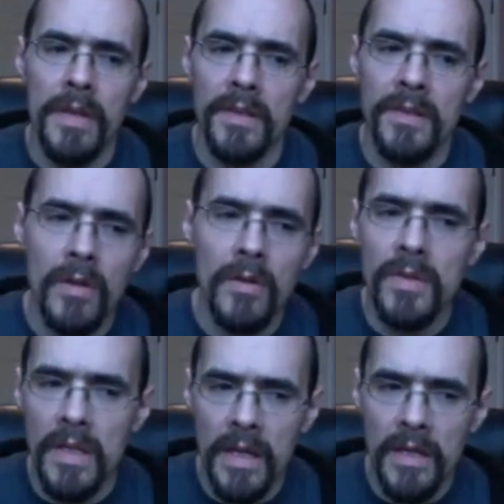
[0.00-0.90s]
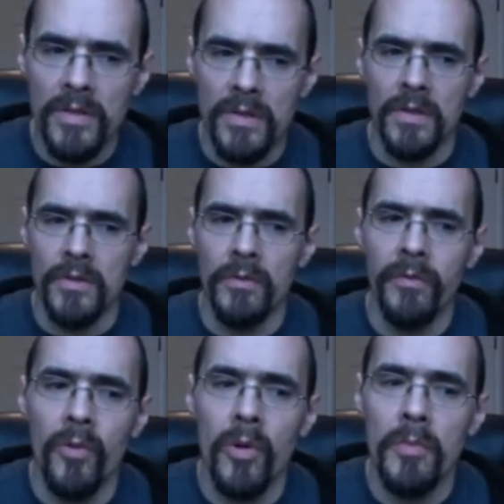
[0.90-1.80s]
the associations that you
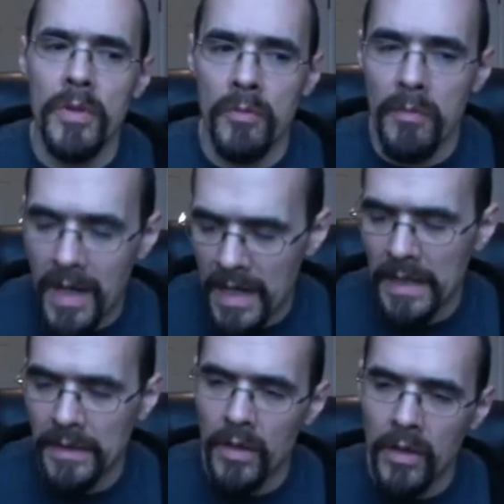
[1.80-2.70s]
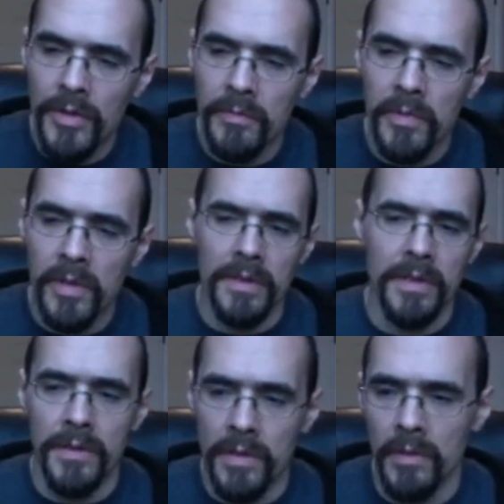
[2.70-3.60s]
form in your mind ultimately
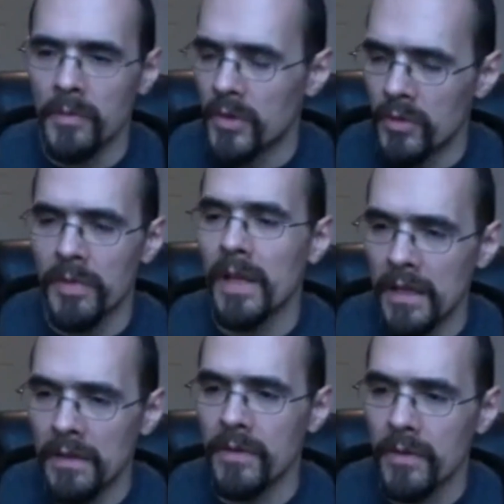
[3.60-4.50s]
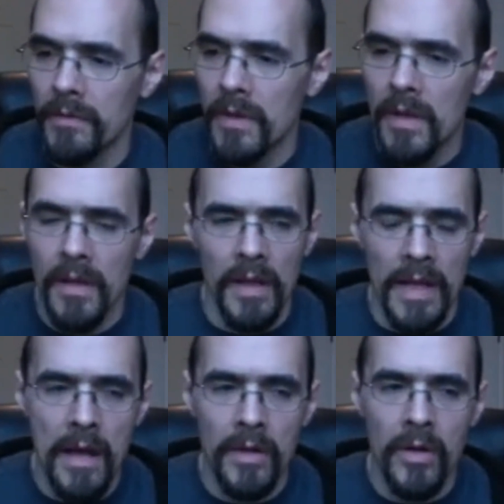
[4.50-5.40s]
determine your behavior, and